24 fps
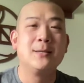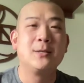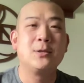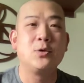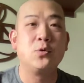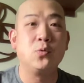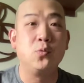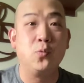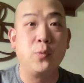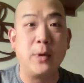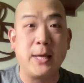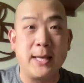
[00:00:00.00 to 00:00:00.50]
to
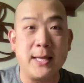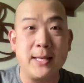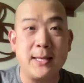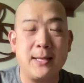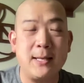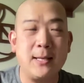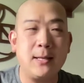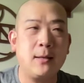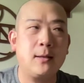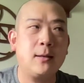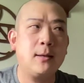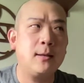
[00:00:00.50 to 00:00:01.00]

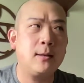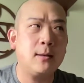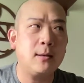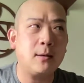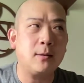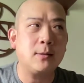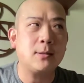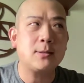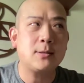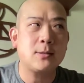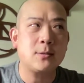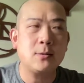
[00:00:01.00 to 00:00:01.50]
win and
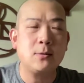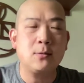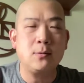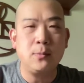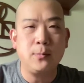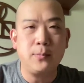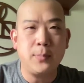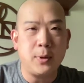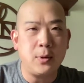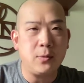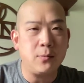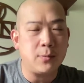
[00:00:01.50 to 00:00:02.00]
also
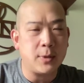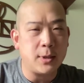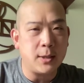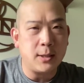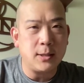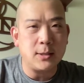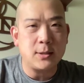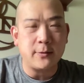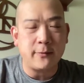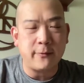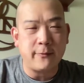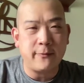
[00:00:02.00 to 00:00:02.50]
being ready
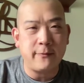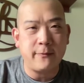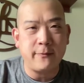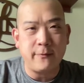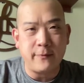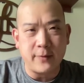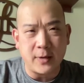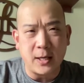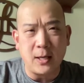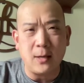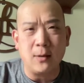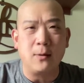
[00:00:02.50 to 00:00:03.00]
to
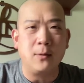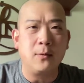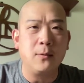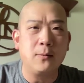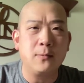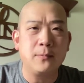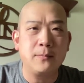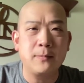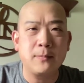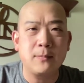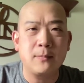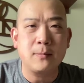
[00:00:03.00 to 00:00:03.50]
fail.